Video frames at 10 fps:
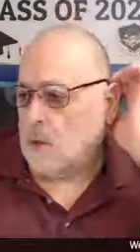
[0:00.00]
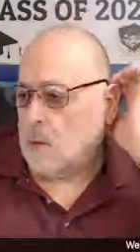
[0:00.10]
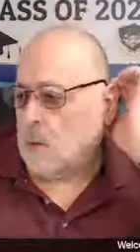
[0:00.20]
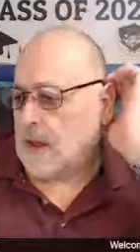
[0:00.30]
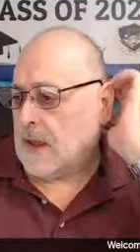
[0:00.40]

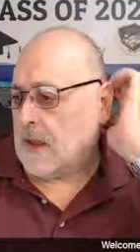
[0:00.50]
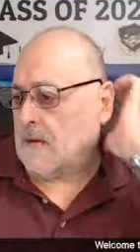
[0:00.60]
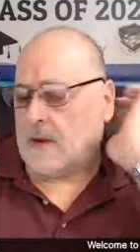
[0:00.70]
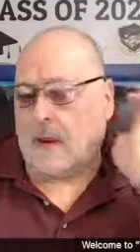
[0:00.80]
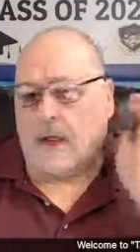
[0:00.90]
We
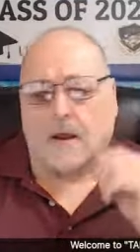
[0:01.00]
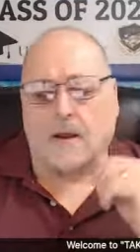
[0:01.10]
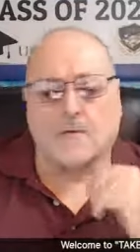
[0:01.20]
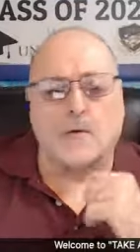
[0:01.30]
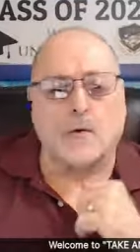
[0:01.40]
have had a
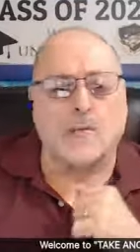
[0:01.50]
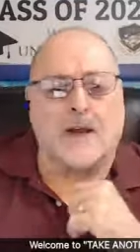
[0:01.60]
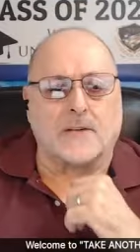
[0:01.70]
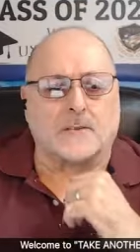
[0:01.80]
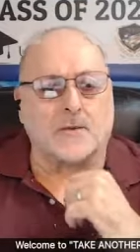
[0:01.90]
few
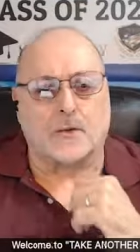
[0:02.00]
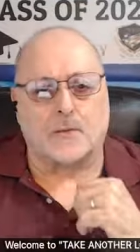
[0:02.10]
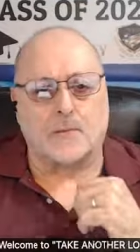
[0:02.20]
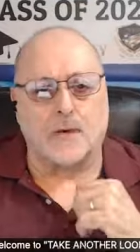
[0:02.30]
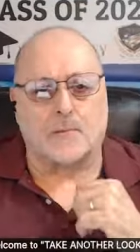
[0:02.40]
master
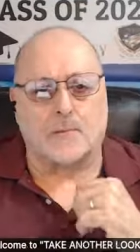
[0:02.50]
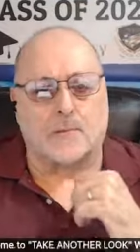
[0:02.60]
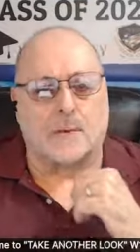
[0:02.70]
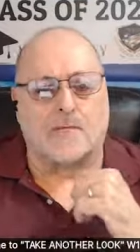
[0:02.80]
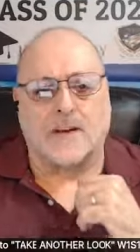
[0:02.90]
degree
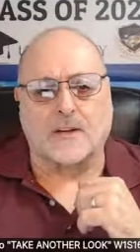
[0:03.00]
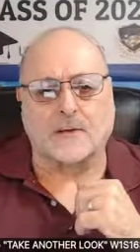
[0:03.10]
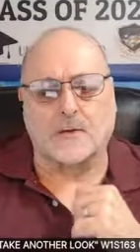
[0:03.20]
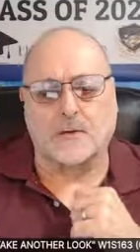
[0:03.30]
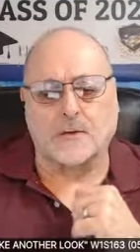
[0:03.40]

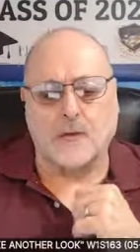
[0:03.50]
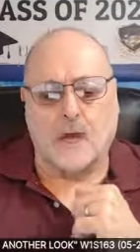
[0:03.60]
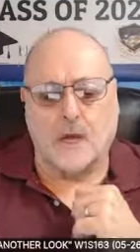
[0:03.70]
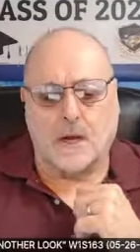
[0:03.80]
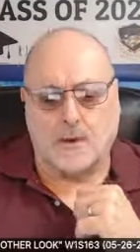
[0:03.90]
professors
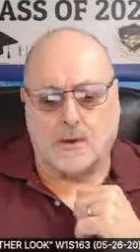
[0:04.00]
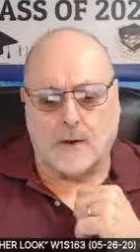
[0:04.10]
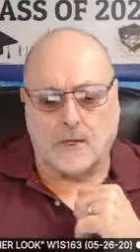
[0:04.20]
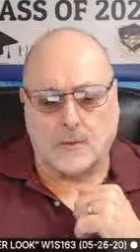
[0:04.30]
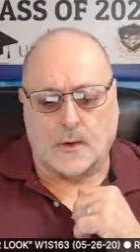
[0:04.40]
who
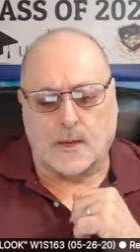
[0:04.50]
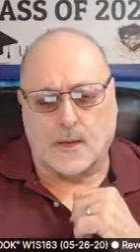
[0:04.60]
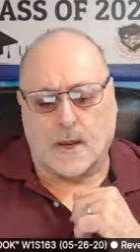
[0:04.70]
graduated,